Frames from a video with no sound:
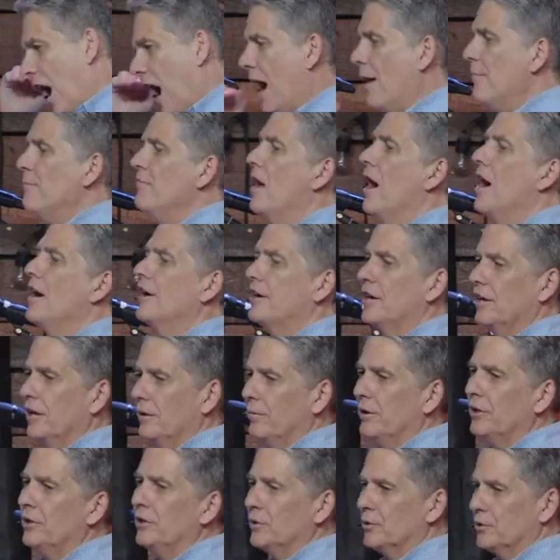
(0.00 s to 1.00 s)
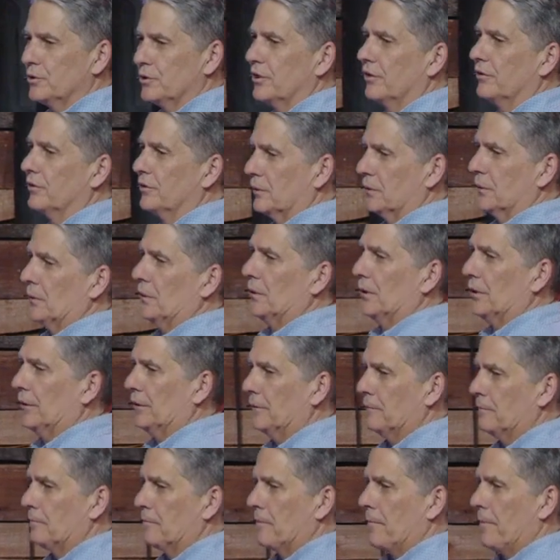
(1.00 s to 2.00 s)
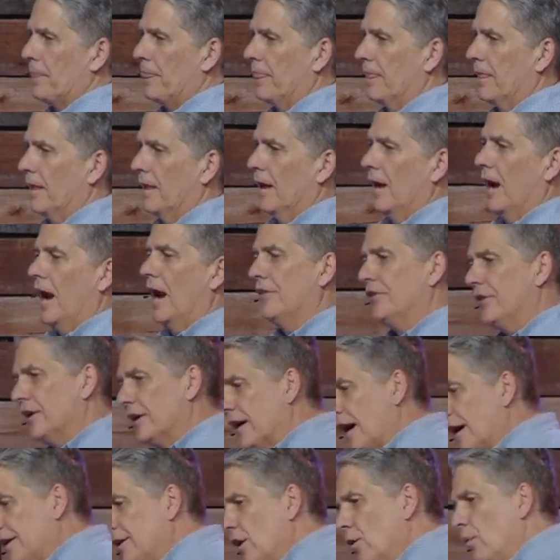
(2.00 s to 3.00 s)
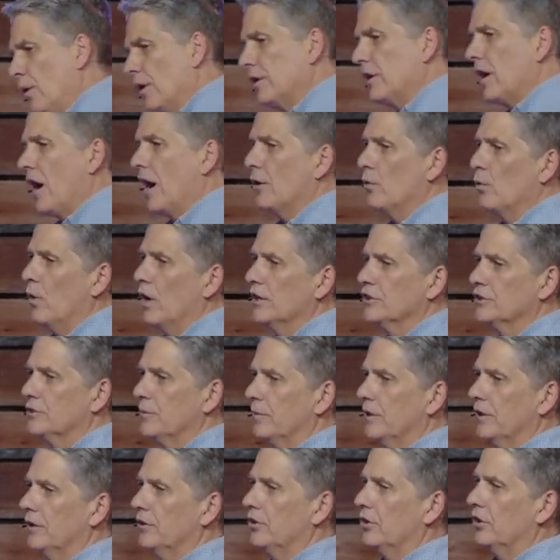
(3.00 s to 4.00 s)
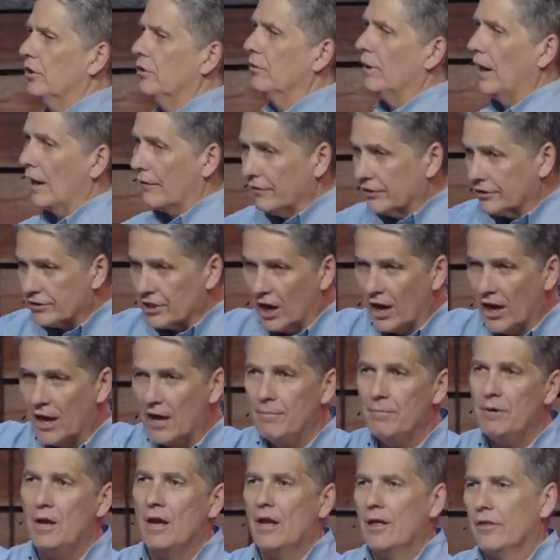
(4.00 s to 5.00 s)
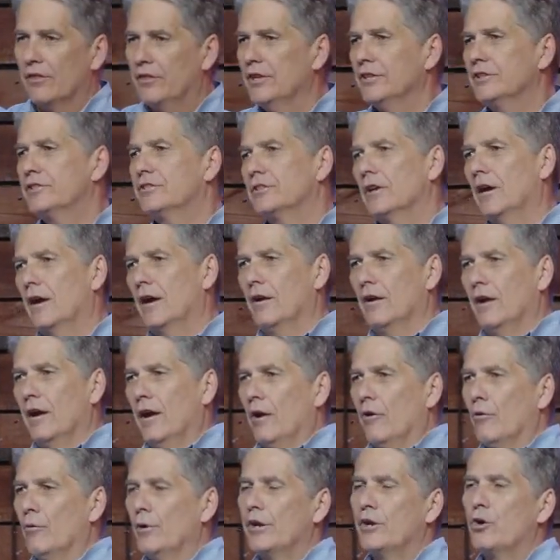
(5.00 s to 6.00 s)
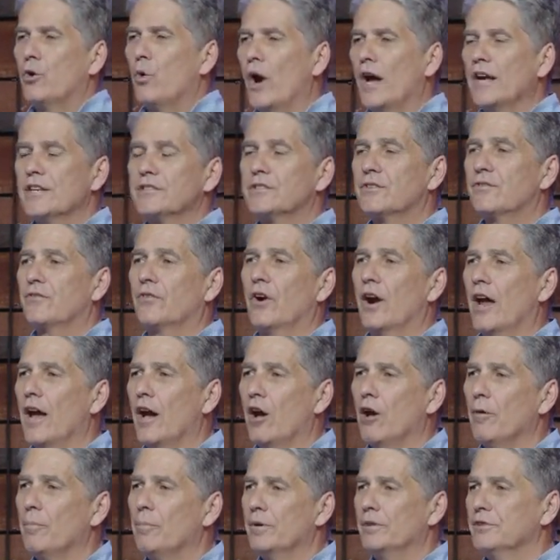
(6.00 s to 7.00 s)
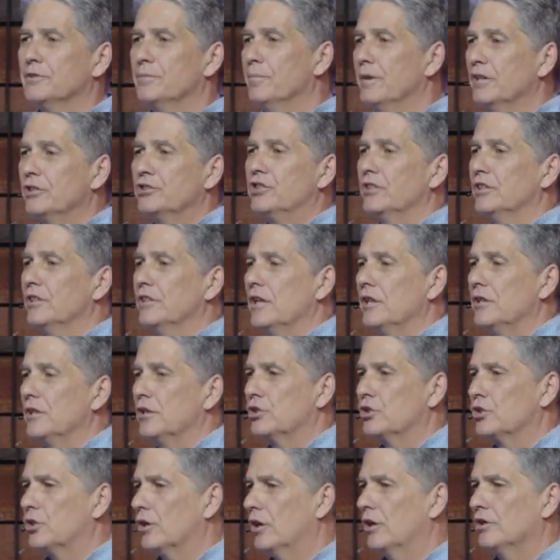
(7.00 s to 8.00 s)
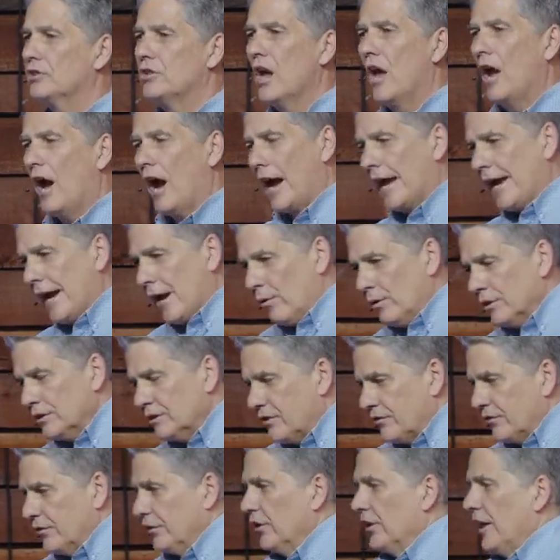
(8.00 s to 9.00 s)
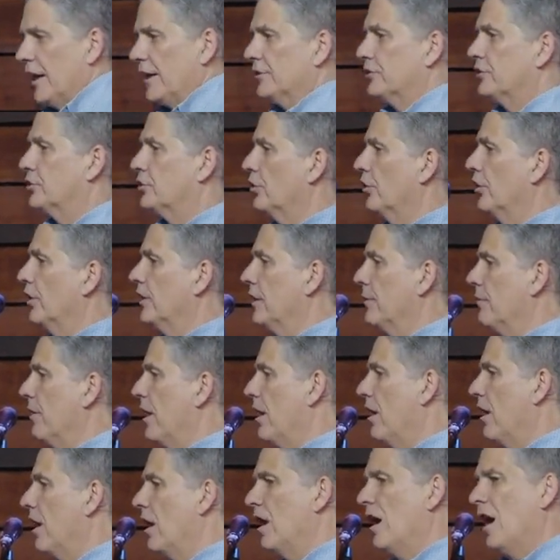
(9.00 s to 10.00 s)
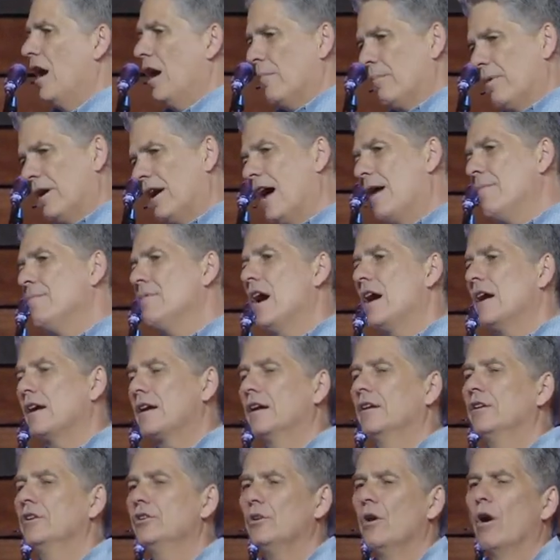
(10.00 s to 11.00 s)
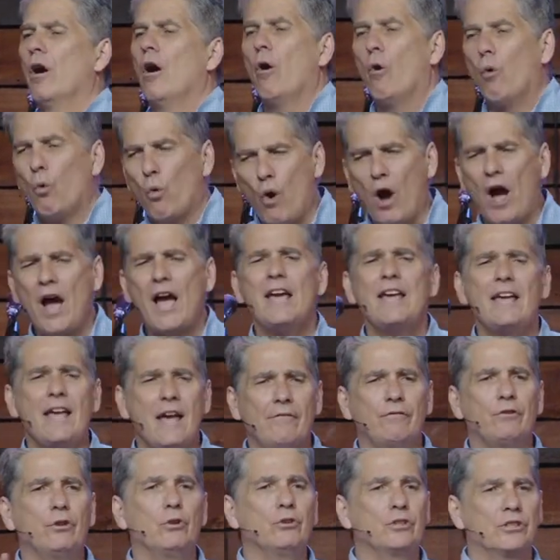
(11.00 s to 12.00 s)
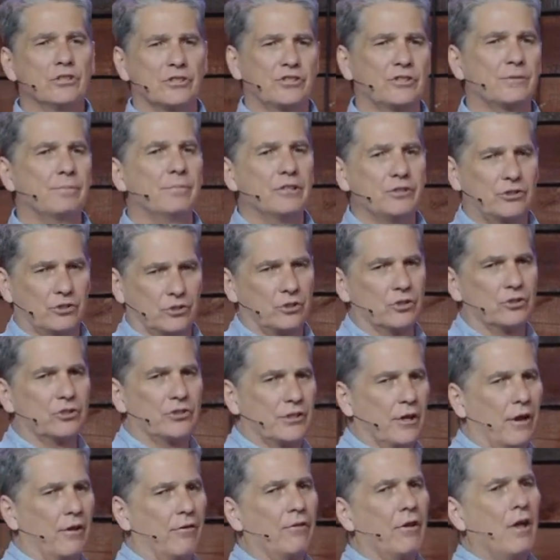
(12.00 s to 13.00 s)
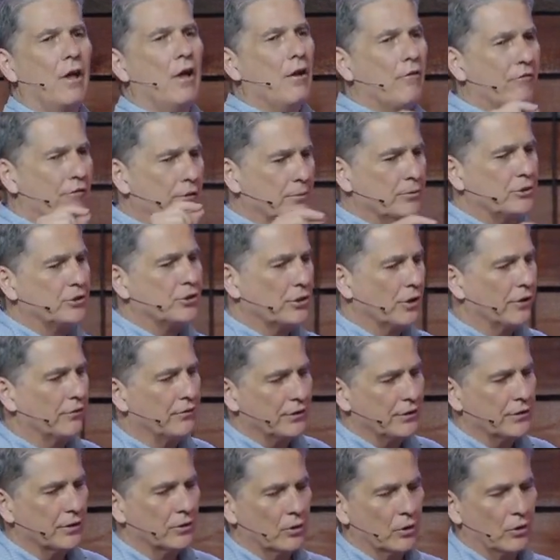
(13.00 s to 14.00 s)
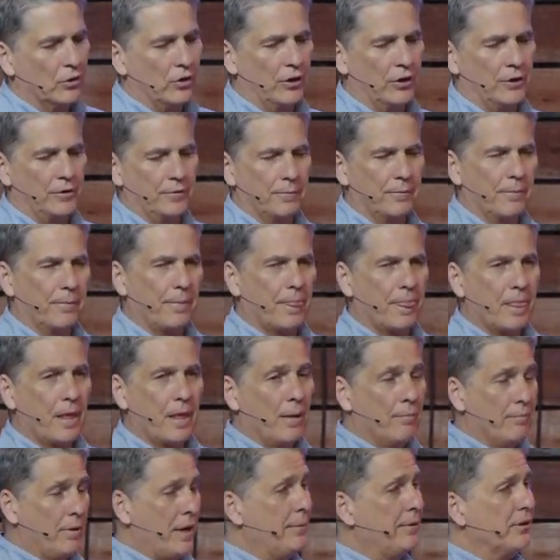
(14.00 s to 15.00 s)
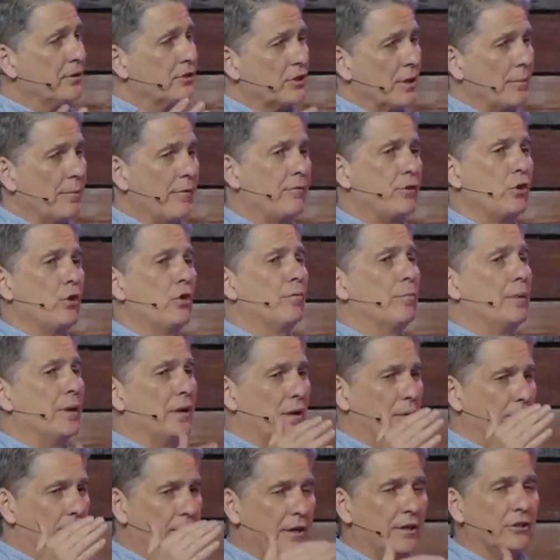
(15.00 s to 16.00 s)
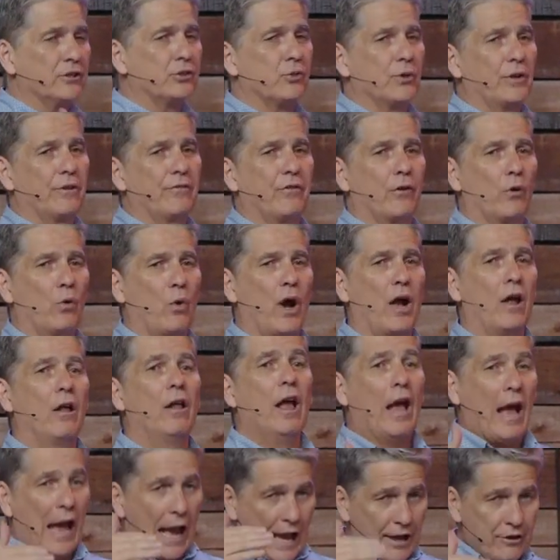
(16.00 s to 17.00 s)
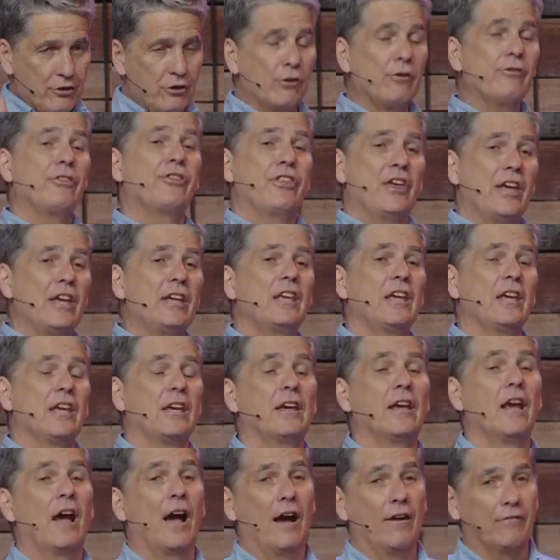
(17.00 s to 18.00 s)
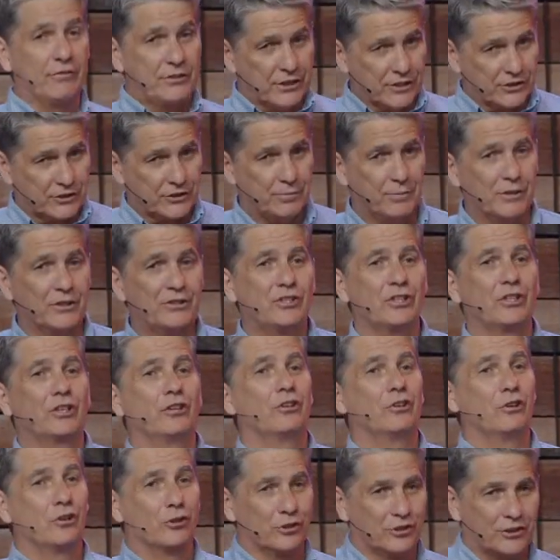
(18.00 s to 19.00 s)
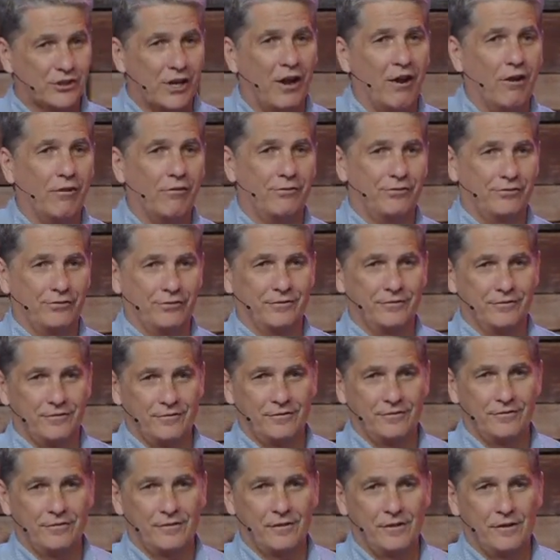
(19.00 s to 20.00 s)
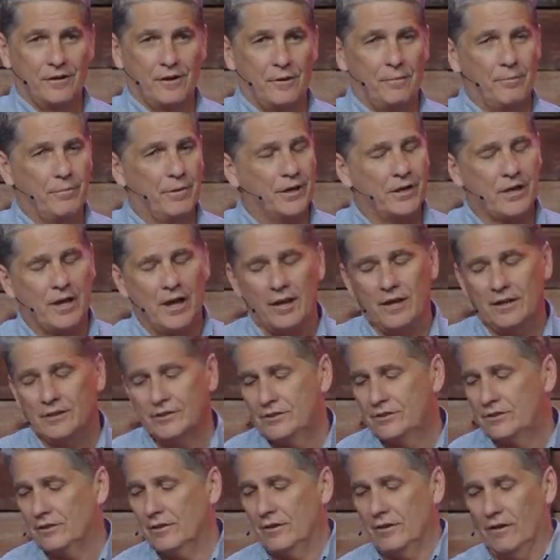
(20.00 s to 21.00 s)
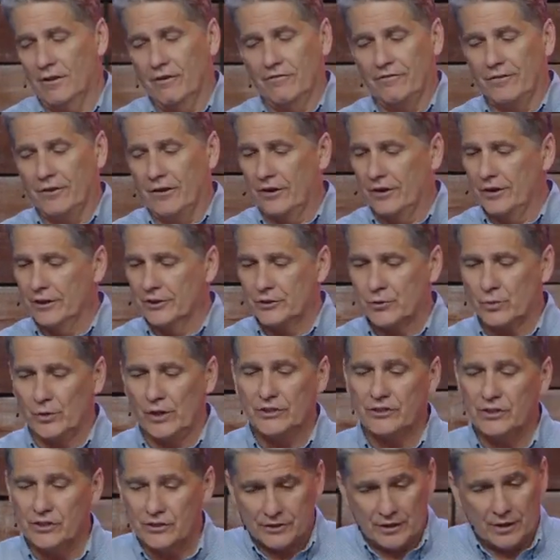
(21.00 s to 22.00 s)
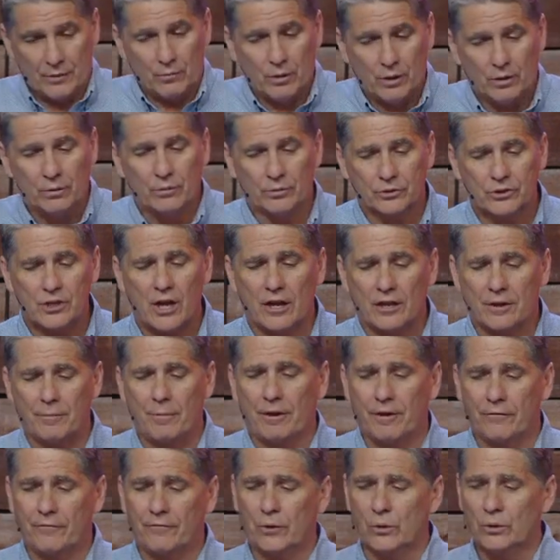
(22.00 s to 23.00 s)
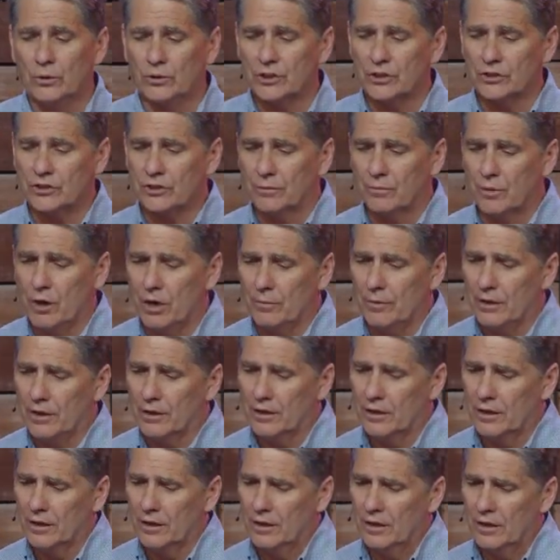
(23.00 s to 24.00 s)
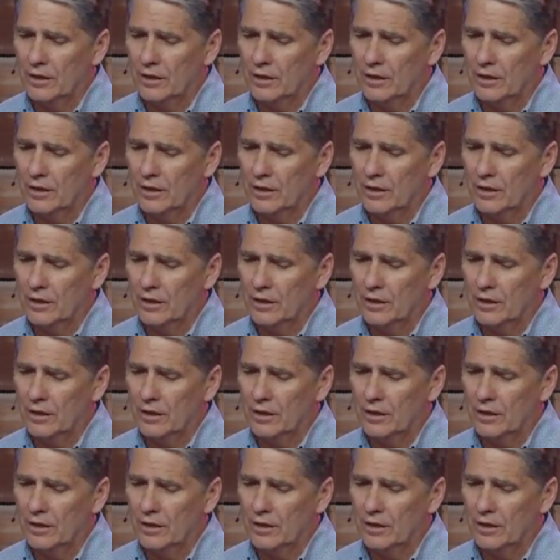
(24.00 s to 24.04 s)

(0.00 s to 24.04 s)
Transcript: I'm not going to be used of the Lord? I think I know what God wants me to do. Every time this uh, request for help is mentioned in the church, I always feel that stirring in my heart, but I'm not going to do it. Why have you dismissed yourself from serving the Lord? Maybe some of you have been in ministry for a while and you're thinking of dismissing yourself because of various reasons that, well, we'll talk about a few in just a moment.